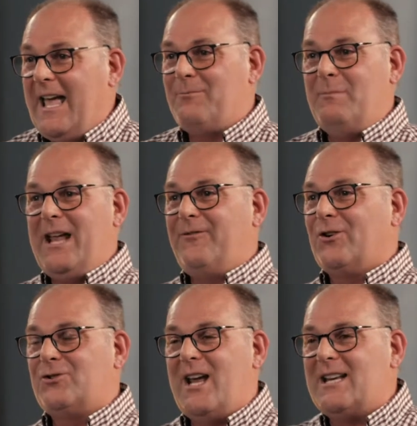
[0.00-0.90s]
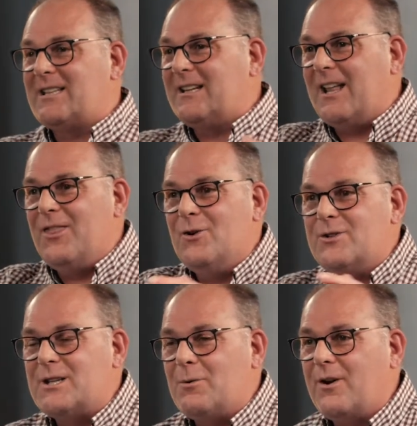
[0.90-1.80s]
It made for Jason and
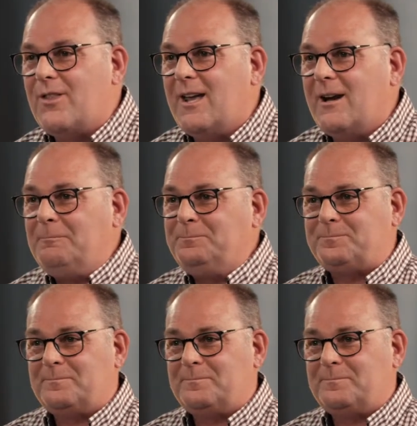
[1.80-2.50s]
those that were there